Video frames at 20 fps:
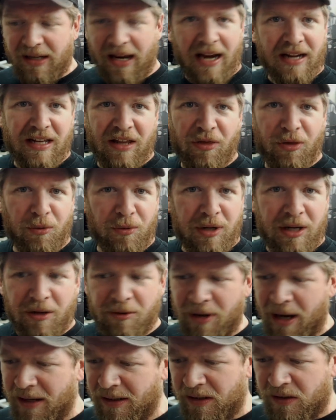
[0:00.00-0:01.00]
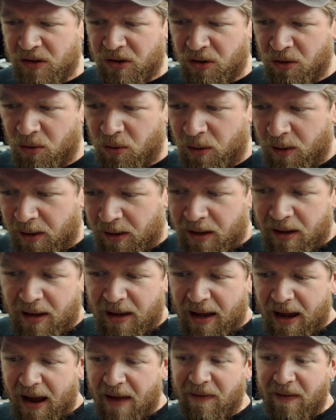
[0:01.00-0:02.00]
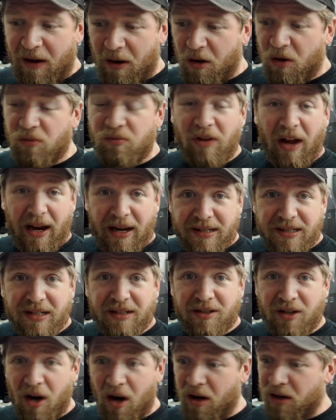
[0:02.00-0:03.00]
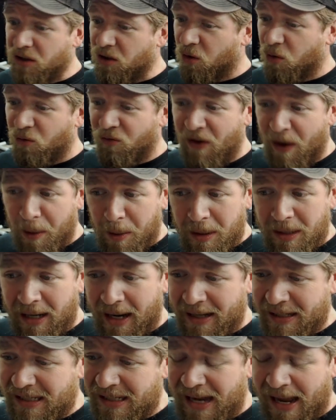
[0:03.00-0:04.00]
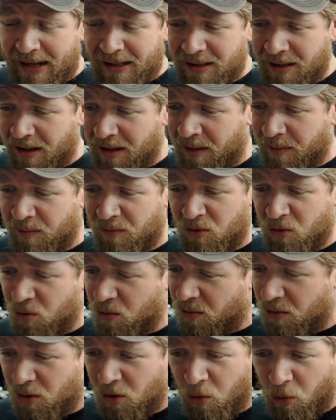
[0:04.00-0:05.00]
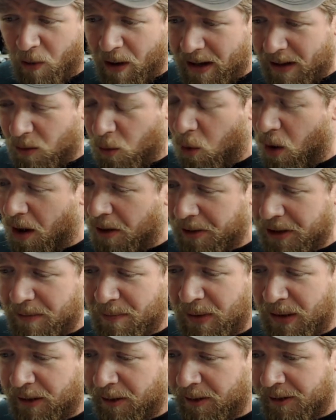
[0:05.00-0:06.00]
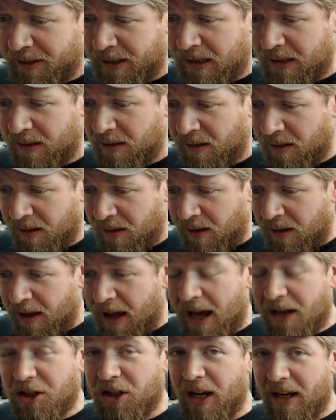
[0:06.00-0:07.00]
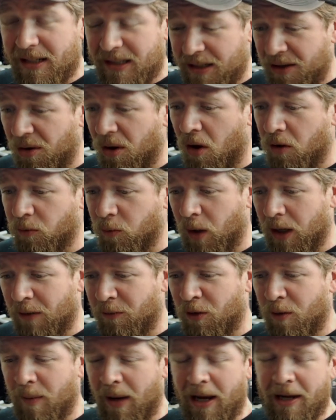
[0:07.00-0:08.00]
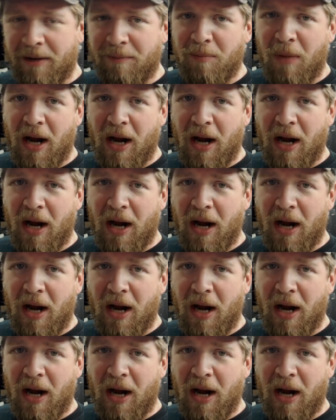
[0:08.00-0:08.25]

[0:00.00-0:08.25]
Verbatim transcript: to ninety-three or ninety-two. And they're nice guitars. Very nice necks on them. Great quality builds. Actually, I still own one of them. I